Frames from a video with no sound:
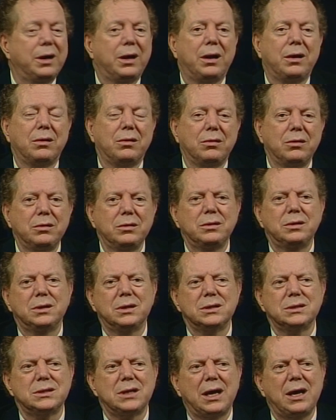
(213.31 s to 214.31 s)
what on earth
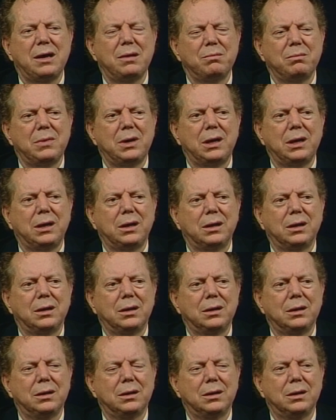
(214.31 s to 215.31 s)
does that mean?
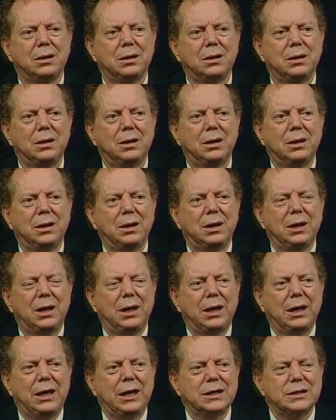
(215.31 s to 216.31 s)

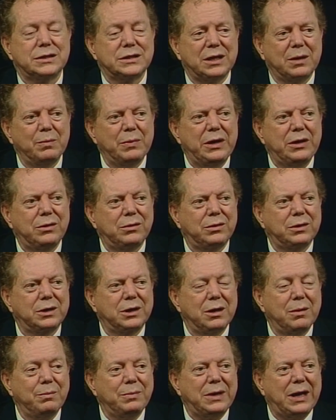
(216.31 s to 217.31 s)
Is somebody
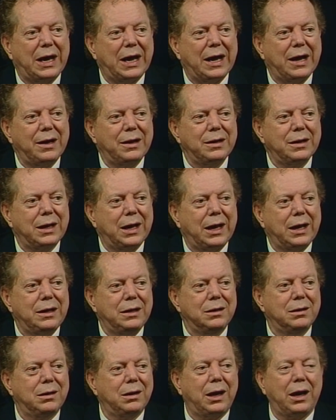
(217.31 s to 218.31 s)
going to come down
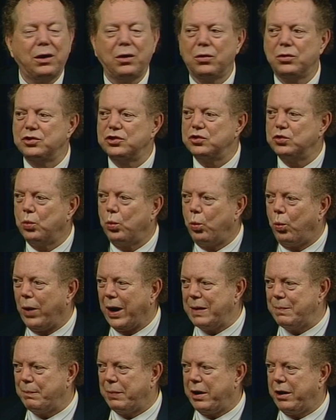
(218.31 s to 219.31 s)
and, you know, like
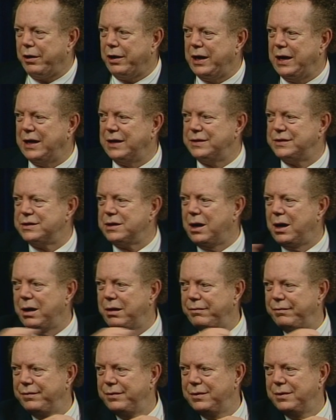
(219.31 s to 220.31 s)
wipe our heads
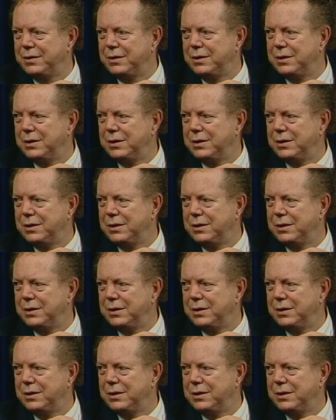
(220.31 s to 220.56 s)
off?